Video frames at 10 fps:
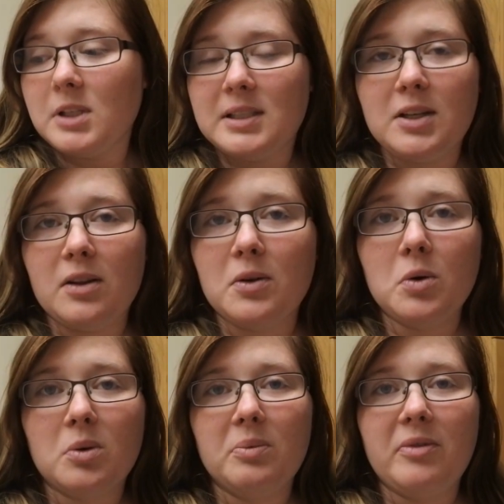see all the
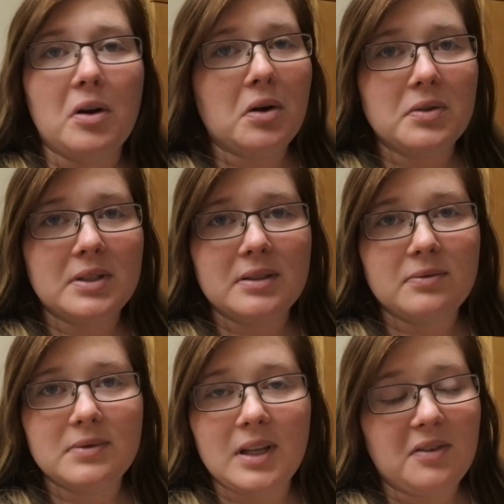cool photos
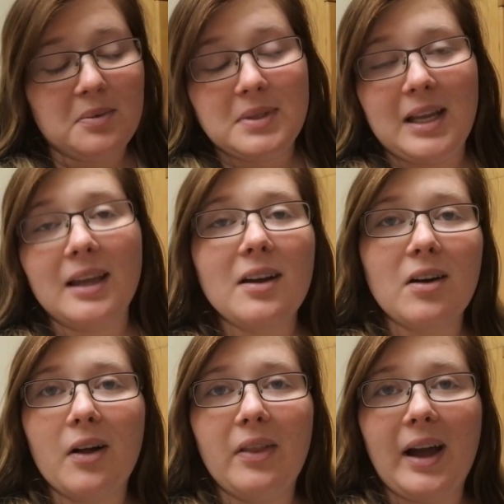and stuff I'm taking
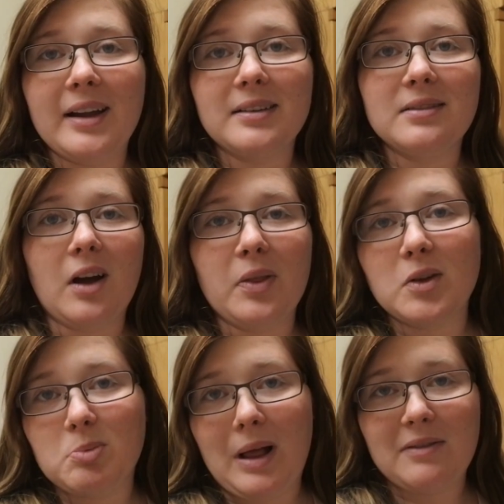on
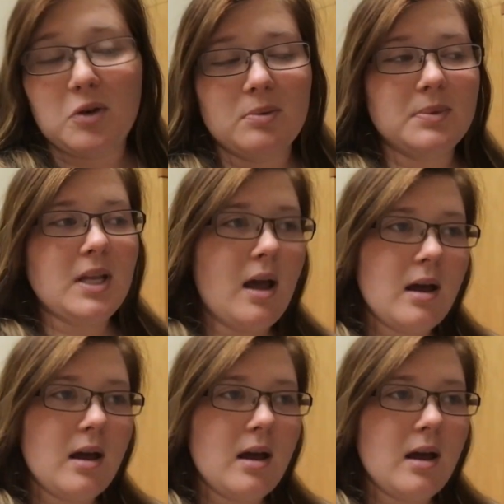those platforms.